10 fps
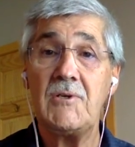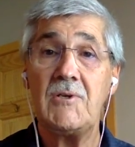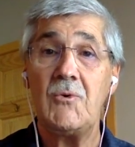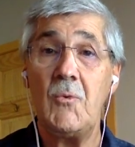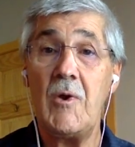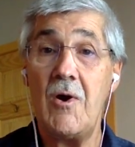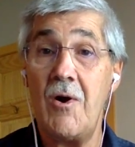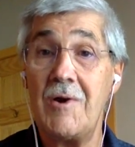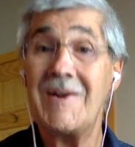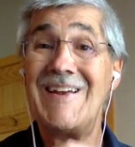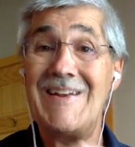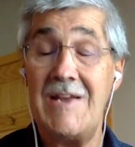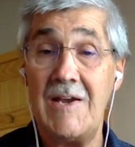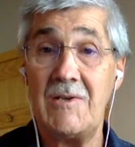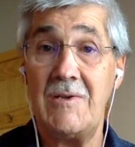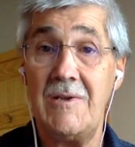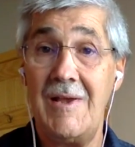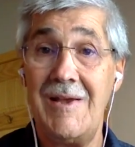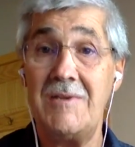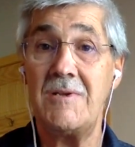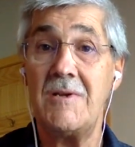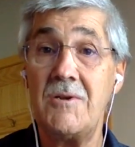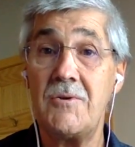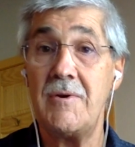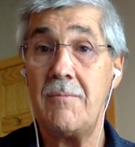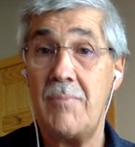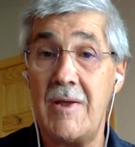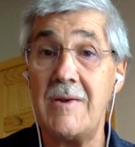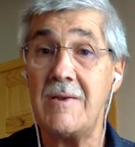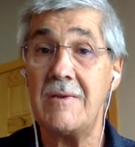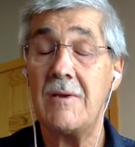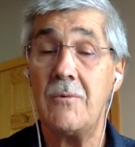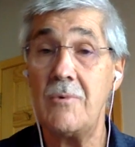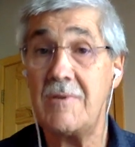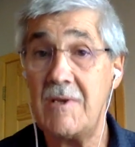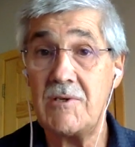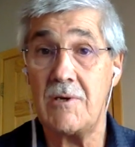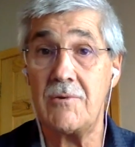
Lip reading: we are connected and interdependent with each other.